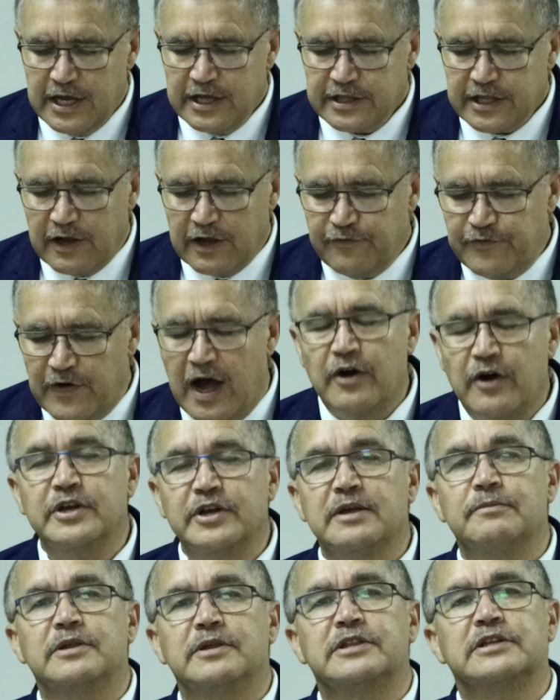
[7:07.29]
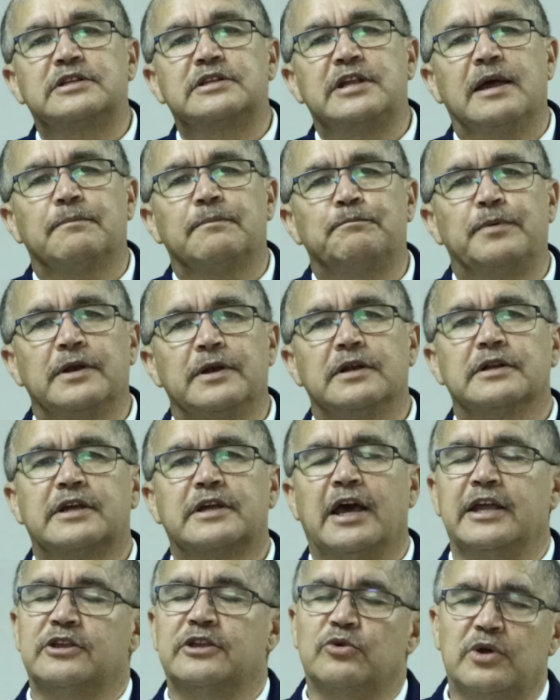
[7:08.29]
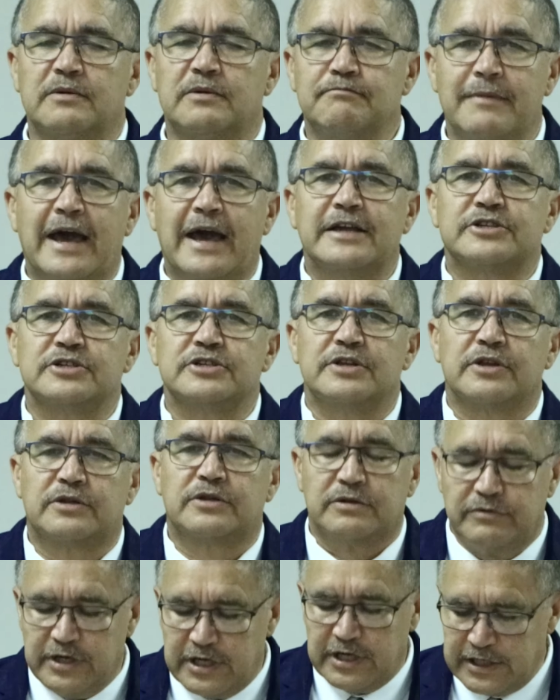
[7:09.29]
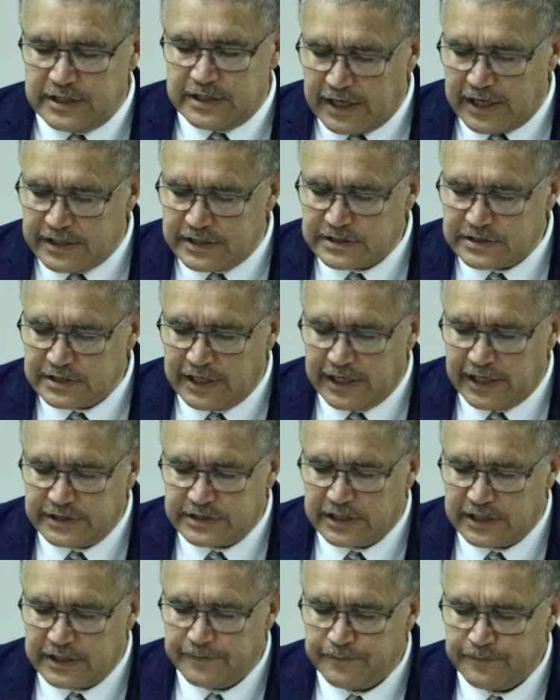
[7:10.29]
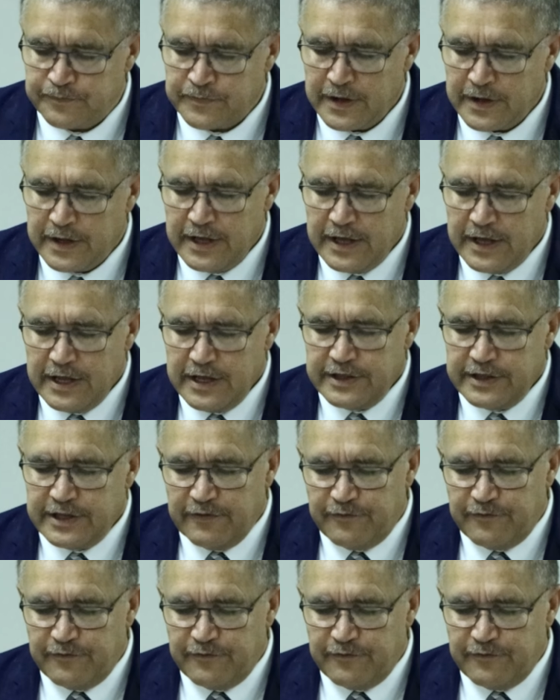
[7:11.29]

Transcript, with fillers: they found him in the temple. Can you imagine 3 days later? They